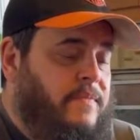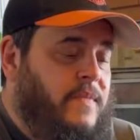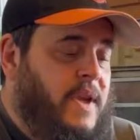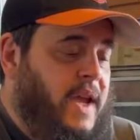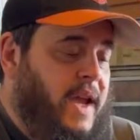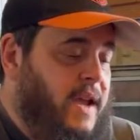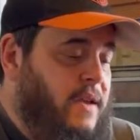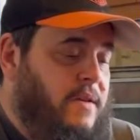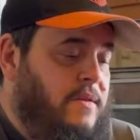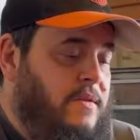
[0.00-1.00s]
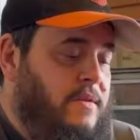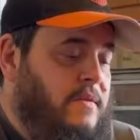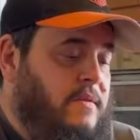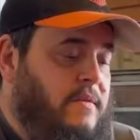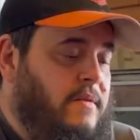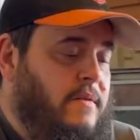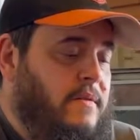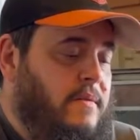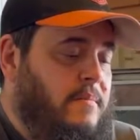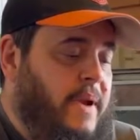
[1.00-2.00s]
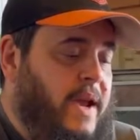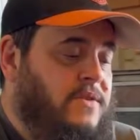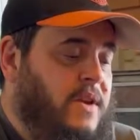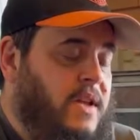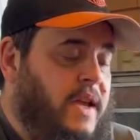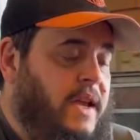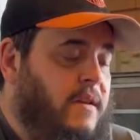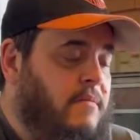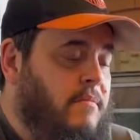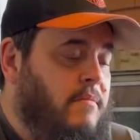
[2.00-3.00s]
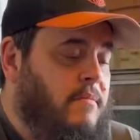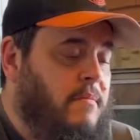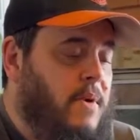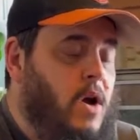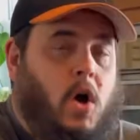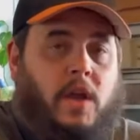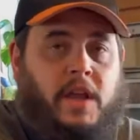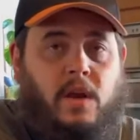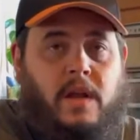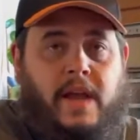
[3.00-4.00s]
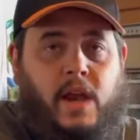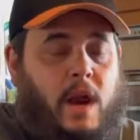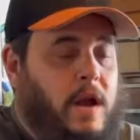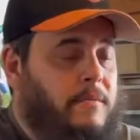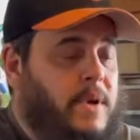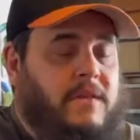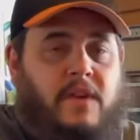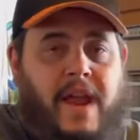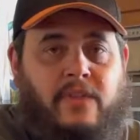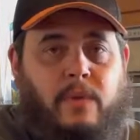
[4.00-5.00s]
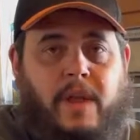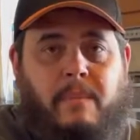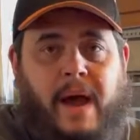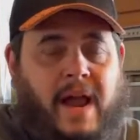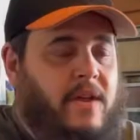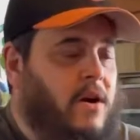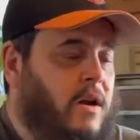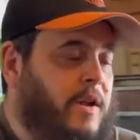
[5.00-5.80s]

And basically I don't believe you have to really buy the Harley